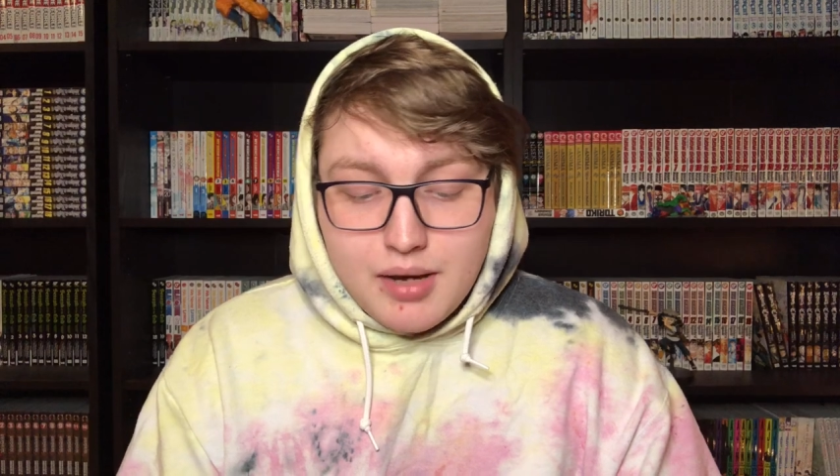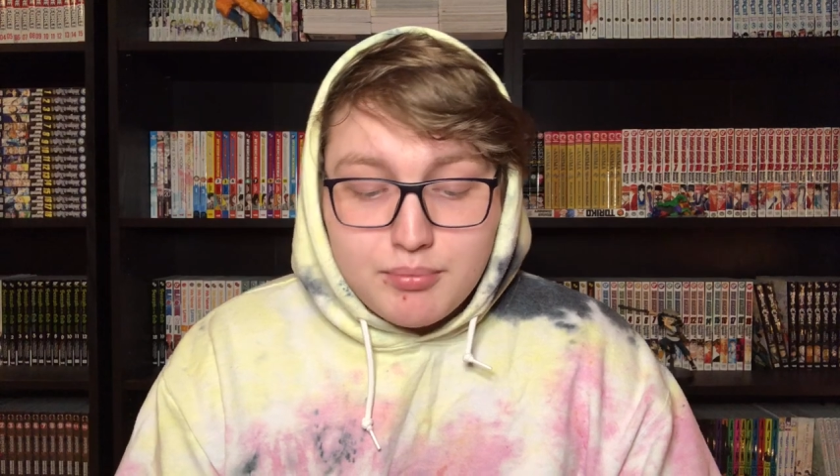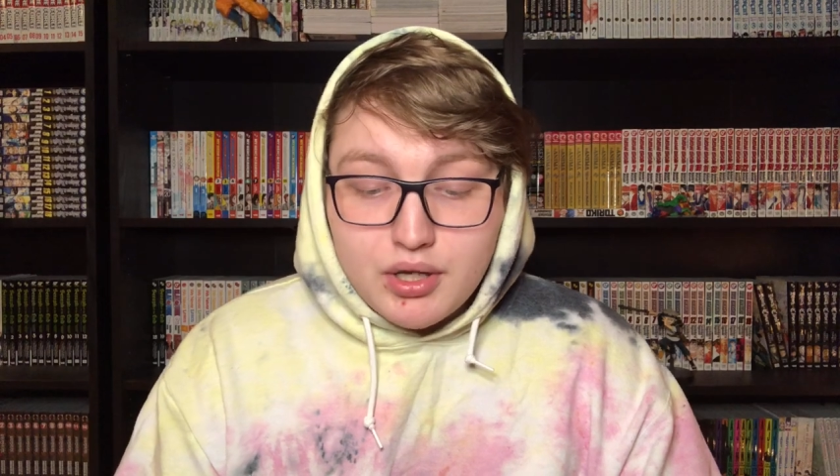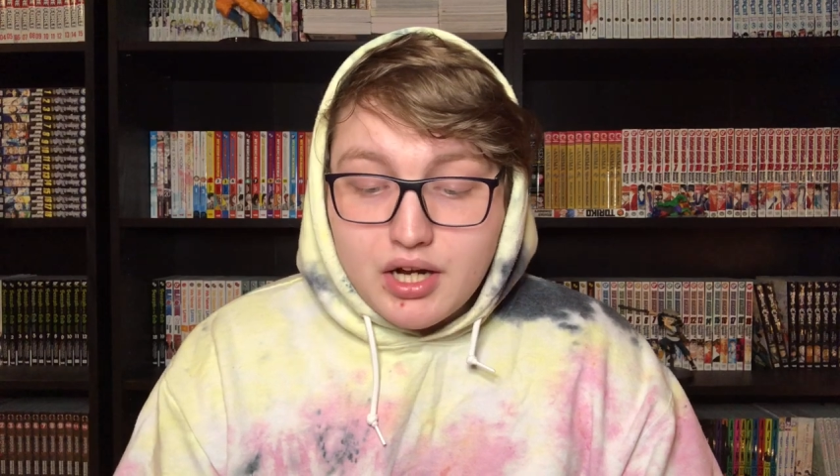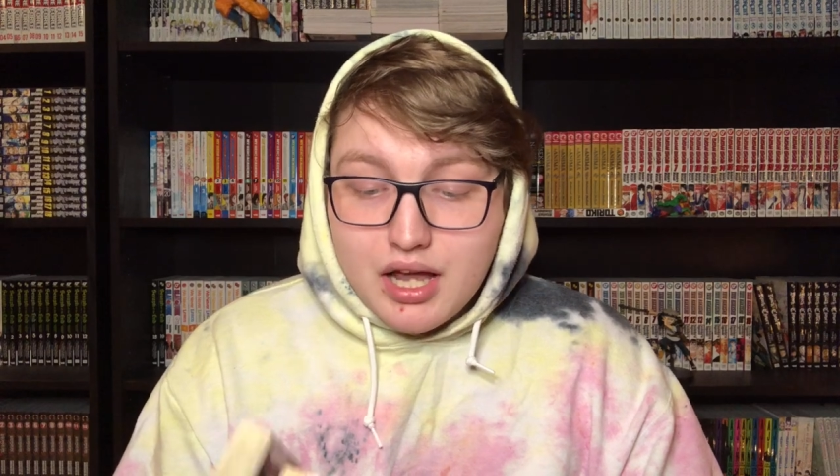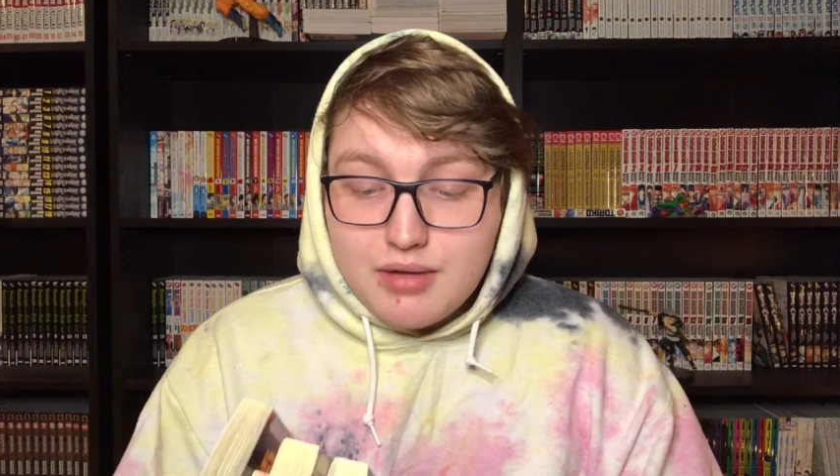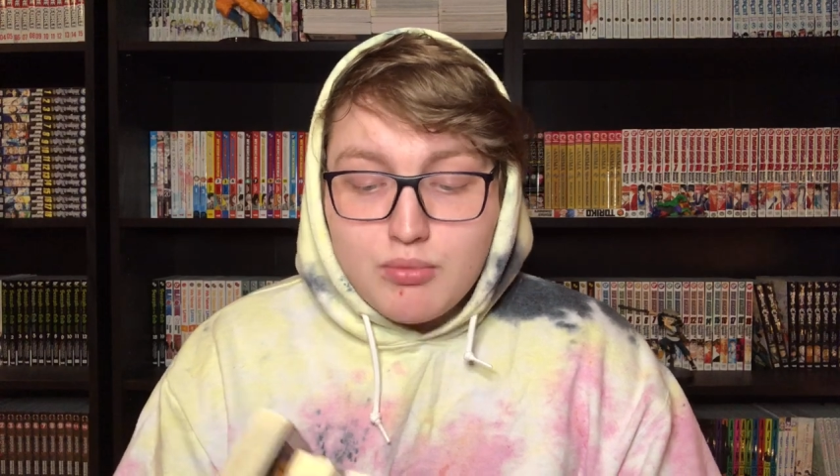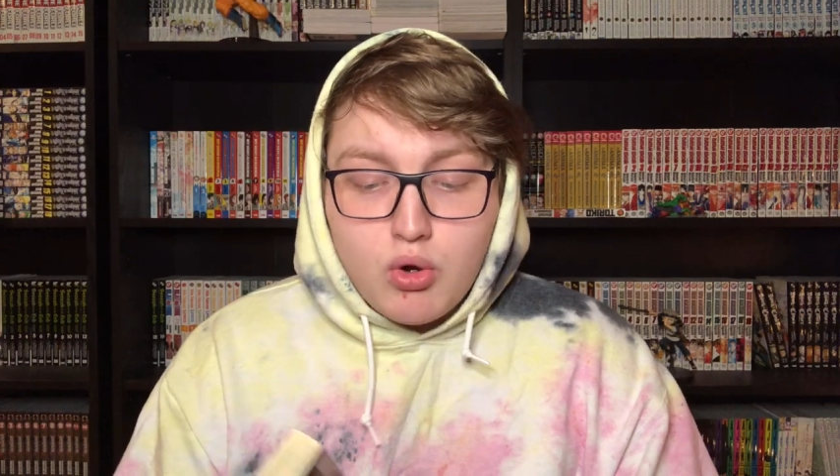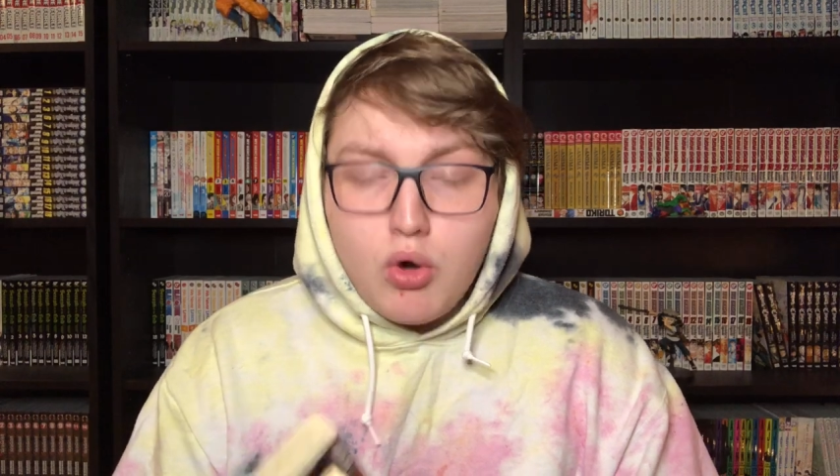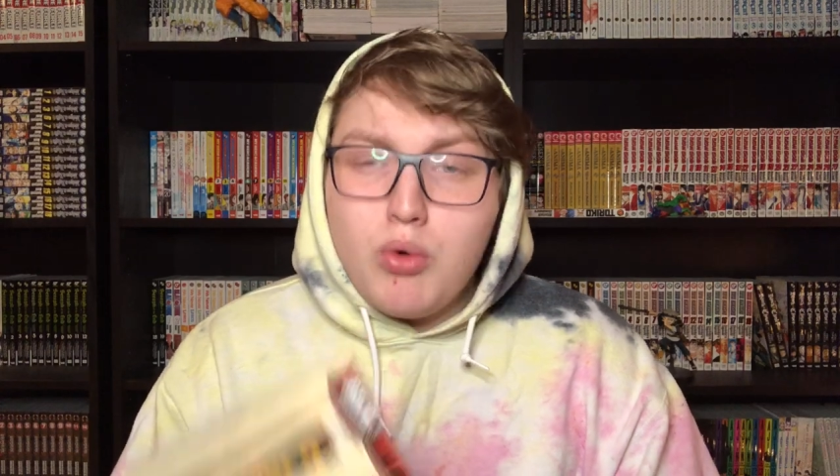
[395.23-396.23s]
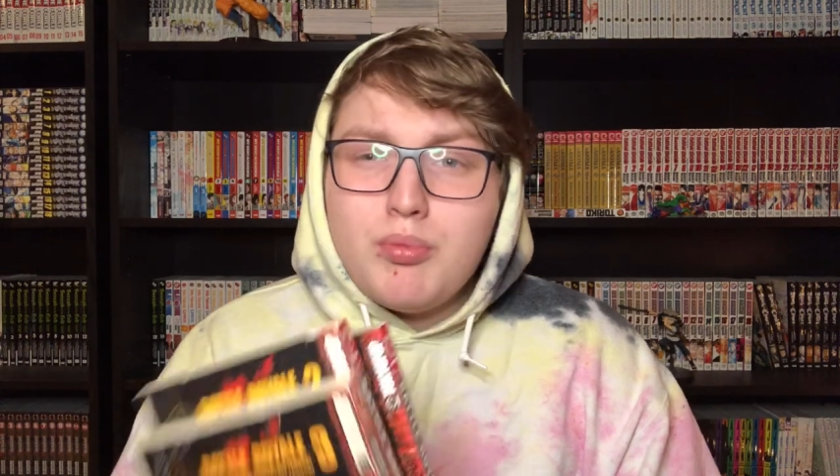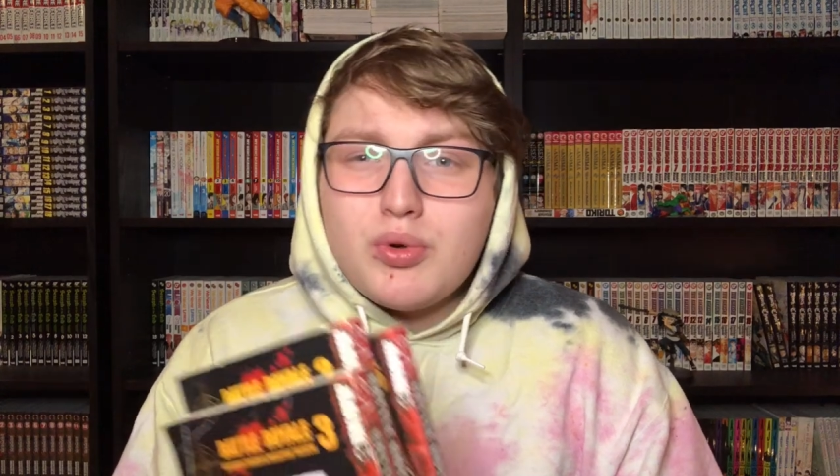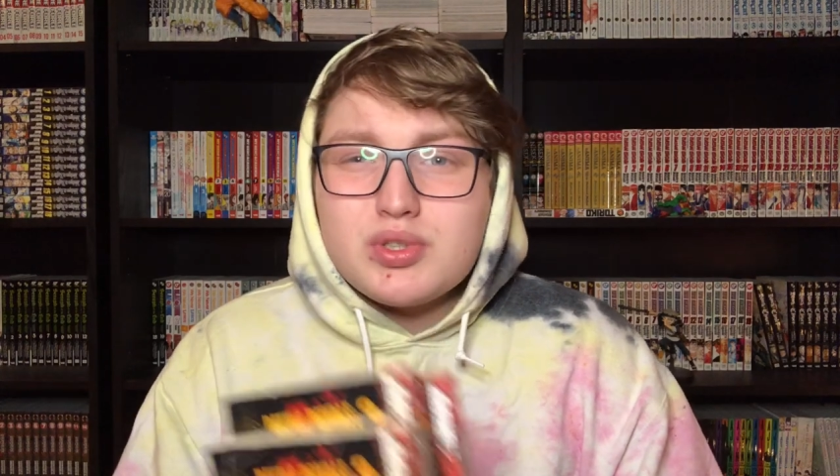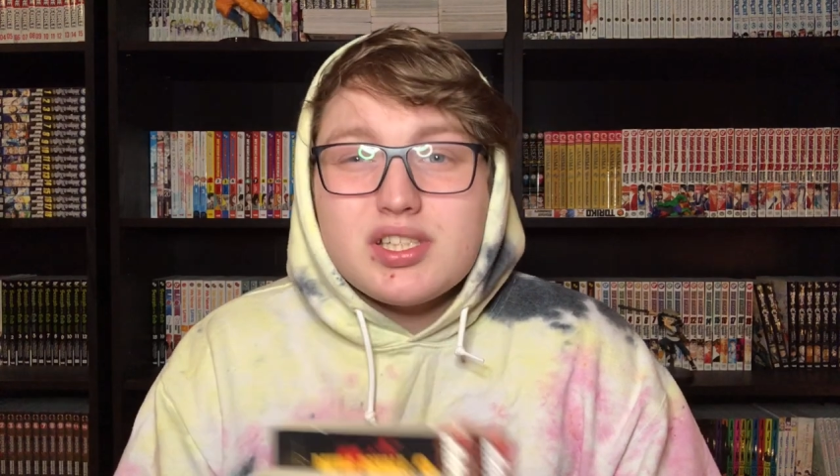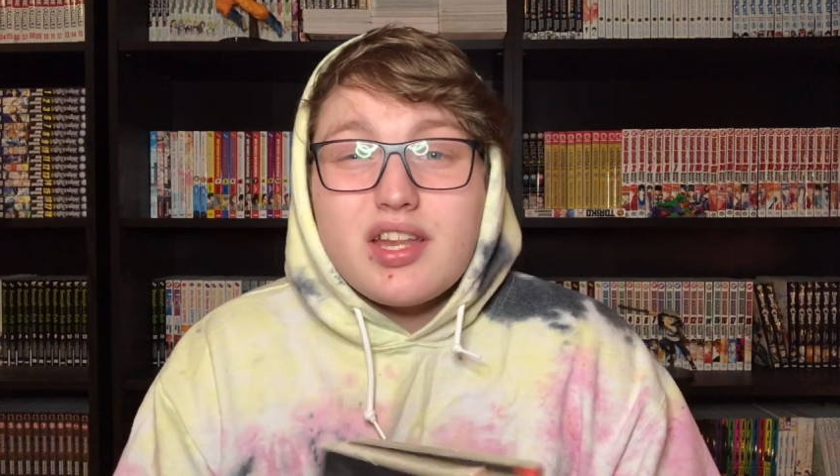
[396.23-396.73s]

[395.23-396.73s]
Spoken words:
But I'm almost,